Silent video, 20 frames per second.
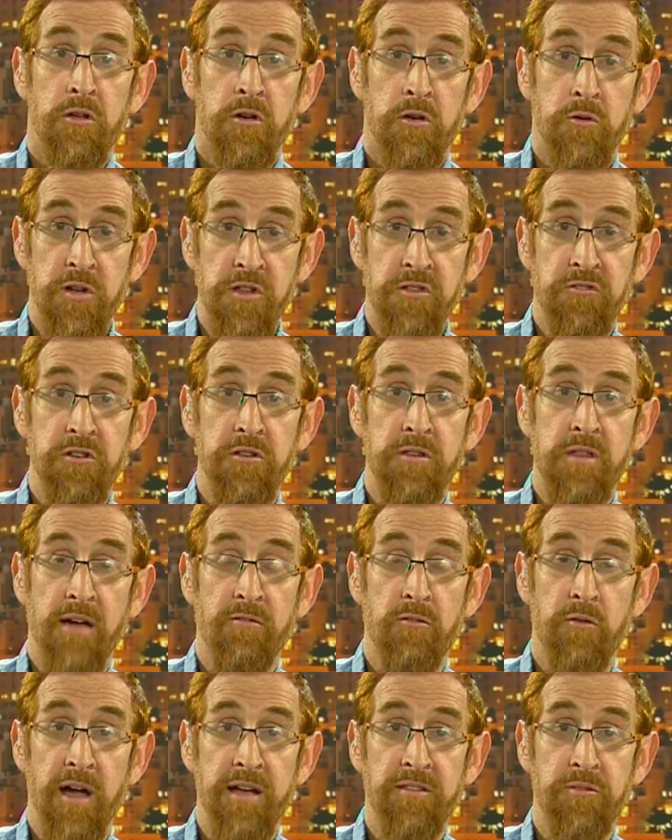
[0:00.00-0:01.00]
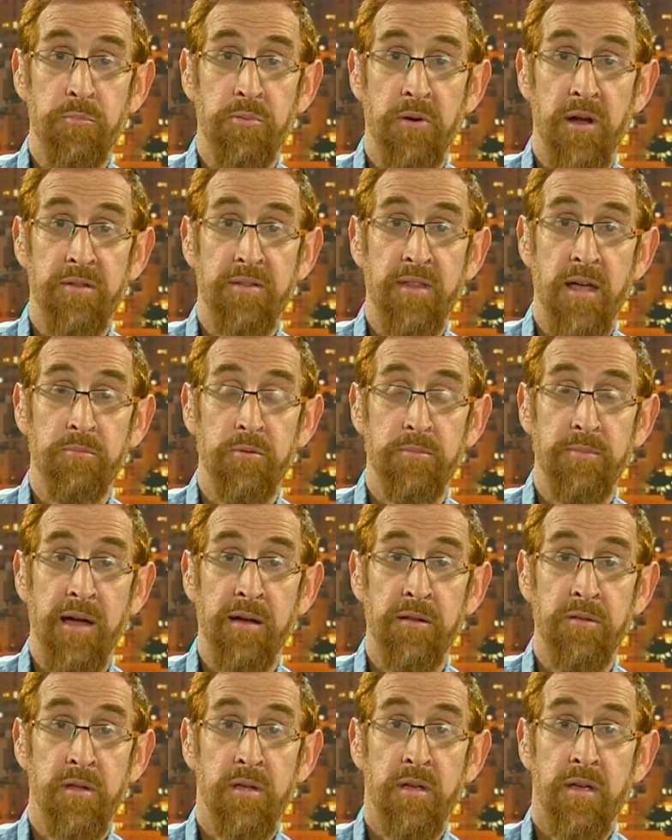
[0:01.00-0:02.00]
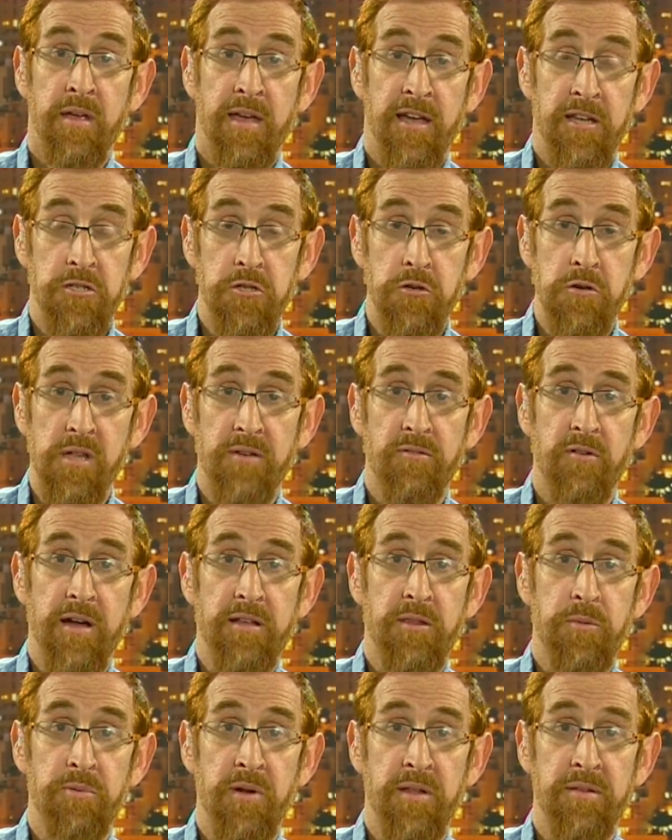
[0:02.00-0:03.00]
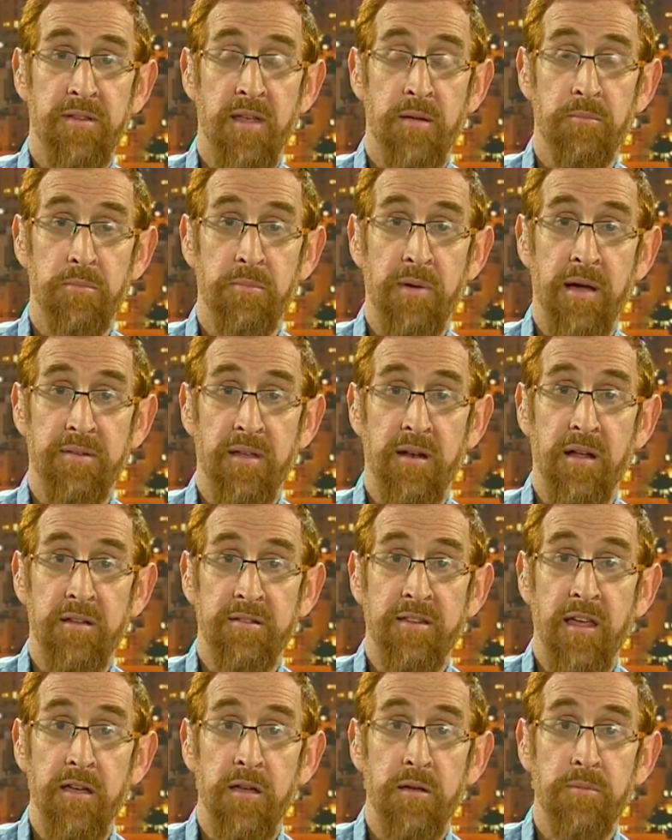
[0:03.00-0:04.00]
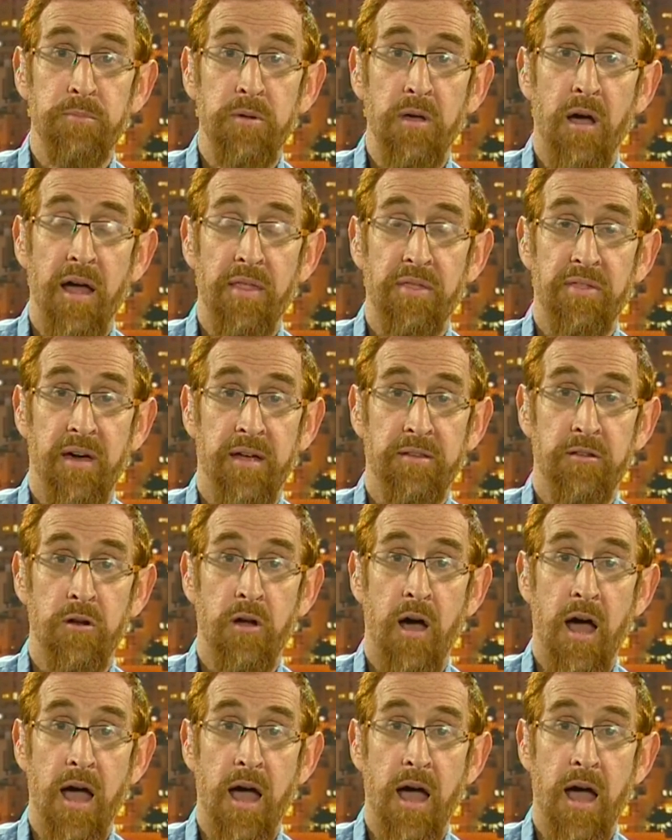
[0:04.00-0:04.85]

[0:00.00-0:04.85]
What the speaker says: Christians have a right to pray on the Temple Mount, and Jews have a right to pray on the Temple Mount. And I'll tell you beyond that,